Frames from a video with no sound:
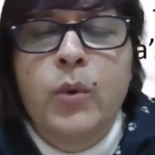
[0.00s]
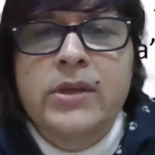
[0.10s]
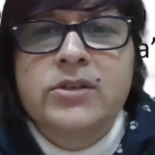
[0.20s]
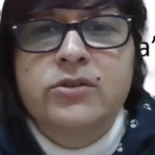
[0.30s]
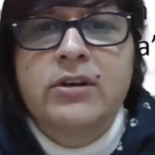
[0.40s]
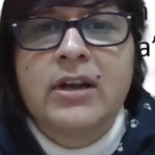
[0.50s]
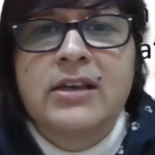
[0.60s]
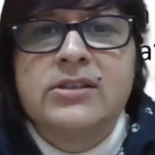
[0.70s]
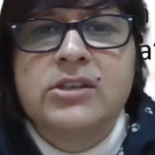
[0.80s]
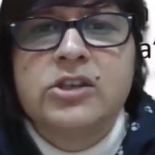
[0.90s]

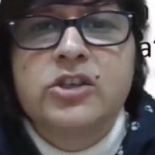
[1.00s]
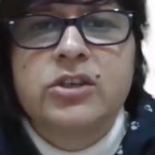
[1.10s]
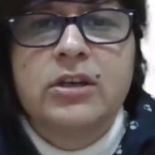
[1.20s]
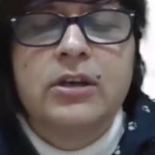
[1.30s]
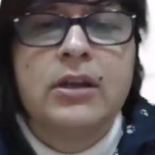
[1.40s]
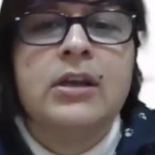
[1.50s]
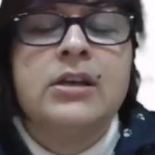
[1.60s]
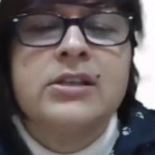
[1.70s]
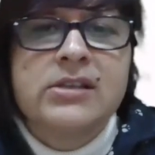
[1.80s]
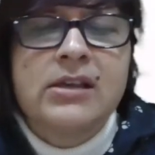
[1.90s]
westernization,
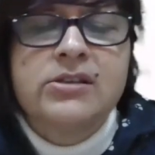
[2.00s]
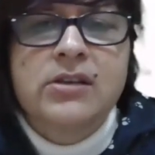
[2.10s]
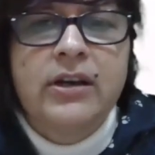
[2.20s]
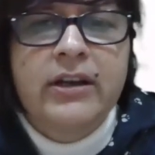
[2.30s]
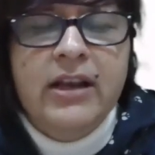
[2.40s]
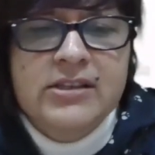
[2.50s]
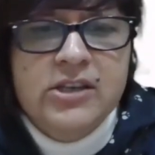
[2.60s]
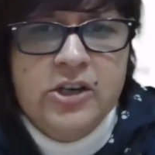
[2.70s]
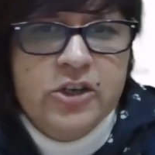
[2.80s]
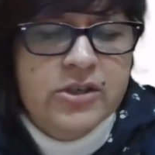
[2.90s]

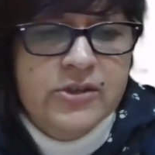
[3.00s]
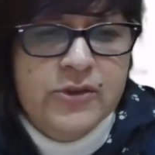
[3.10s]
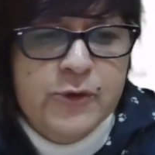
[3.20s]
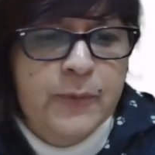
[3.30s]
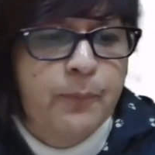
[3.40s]
Sanskritization.